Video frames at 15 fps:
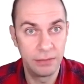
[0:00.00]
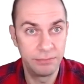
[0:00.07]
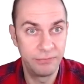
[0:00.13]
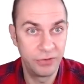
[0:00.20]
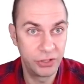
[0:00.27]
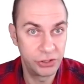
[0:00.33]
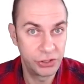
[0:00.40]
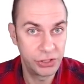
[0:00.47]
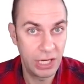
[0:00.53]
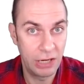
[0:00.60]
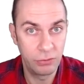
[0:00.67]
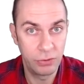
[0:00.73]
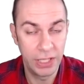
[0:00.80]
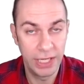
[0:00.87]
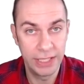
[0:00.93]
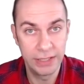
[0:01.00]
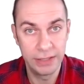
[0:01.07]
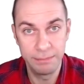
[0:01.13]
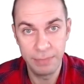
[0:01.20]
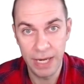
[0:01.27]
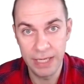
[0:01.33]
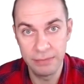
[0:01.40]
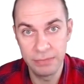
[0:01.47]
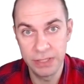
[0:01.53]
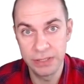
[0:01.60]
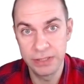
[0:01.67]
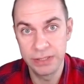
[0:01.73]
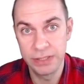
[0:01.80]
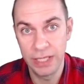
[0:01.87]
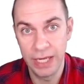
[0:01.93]
first calculate the
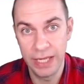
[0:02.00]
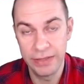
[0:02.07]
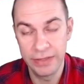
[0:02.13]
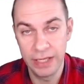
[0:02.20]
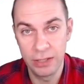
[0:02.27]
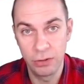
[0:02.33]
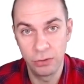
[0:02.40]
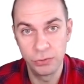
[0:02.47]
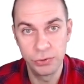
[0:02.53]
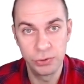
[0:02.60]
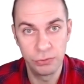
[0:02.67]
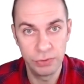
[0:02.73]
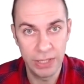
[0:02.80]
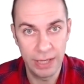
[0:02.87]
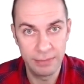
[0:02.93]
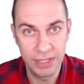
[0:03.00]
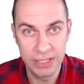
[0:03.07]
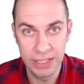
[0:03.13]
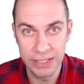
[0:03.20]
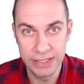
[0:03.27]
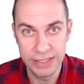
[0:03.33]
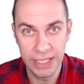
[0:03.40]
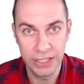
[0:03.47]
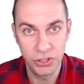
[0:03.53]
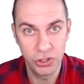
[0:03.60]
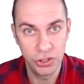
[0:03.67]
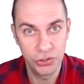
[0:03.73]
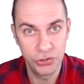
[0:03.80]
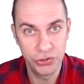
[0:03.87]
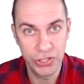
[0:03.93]
payment and then also the
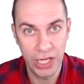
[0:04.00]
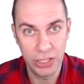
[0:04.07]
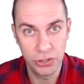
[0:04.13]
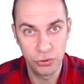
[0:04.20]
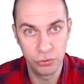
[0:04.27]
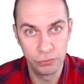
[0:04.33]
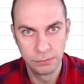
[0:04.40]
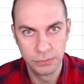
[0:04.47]
amortization schedule.